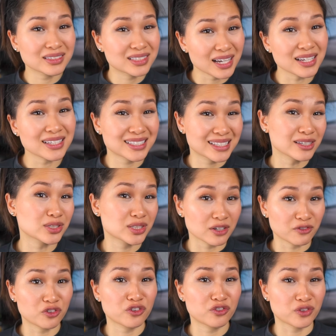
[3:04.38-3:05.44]
does still
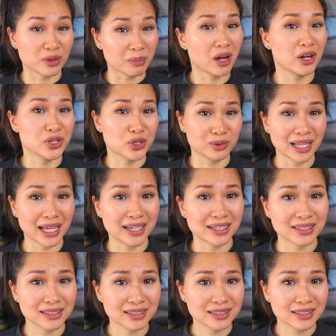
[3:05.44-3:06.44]
suffer from audio lag.